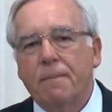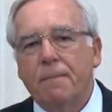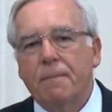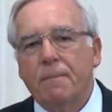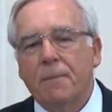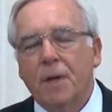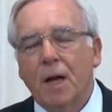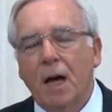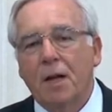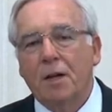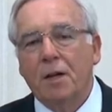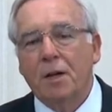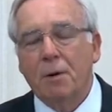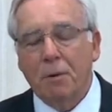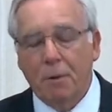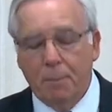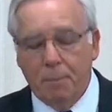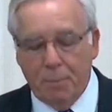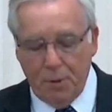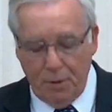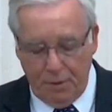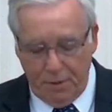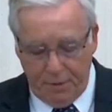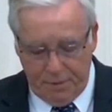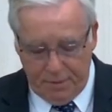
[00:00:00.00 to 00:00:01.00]
And he
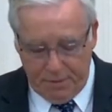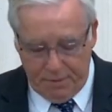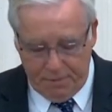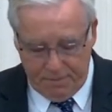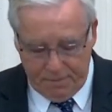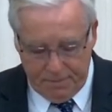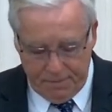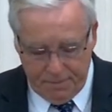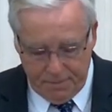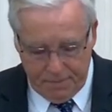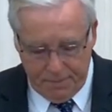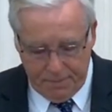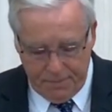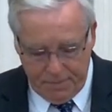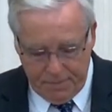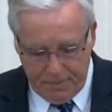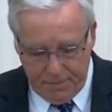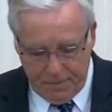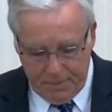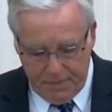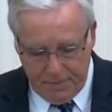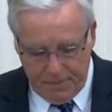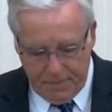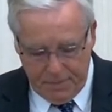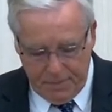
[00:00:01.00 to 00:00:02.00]
rebuked them
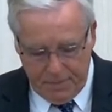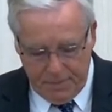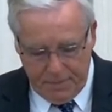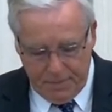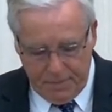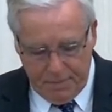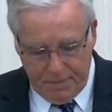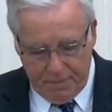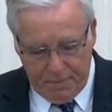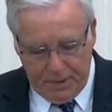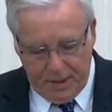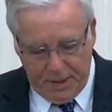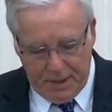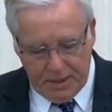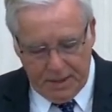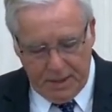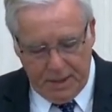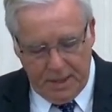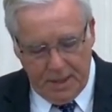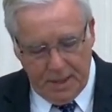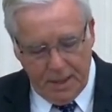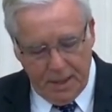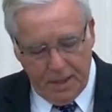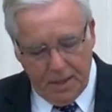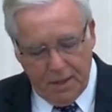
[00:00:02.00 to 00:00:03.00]
because he